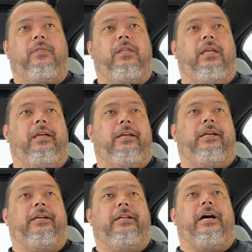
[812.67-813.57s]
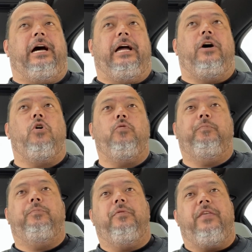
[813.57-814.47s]
And I hope
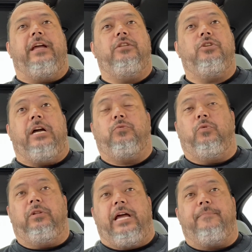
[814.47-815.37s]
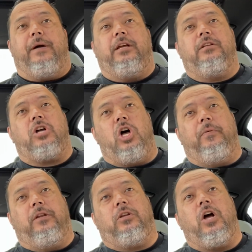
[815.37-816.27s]
that you guys will like my
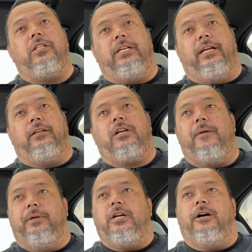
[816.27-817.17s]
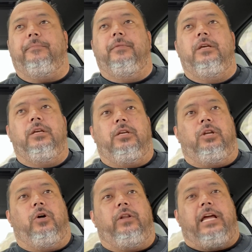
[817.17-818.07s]
content coming up. You
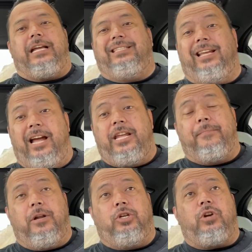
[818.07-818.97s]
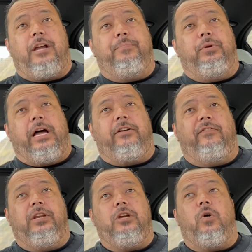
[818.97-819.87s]
know, and like I said, I am going to try and put out a
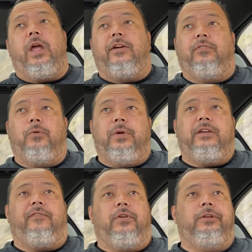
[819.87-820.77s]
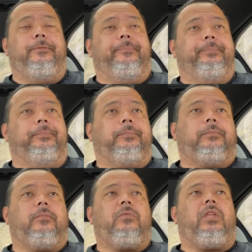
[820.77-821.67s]
video every week for you
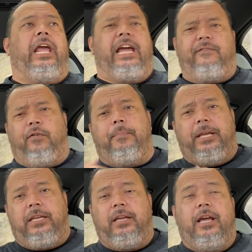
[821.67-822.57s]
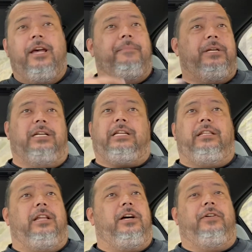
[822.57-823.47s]
and for me, because I
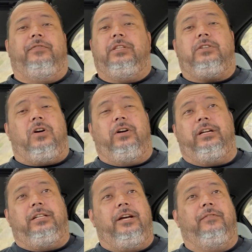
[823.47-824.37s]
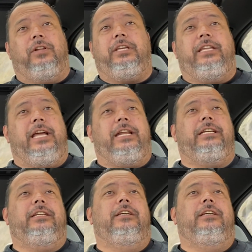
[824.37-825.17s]
love this car and I love looking at it.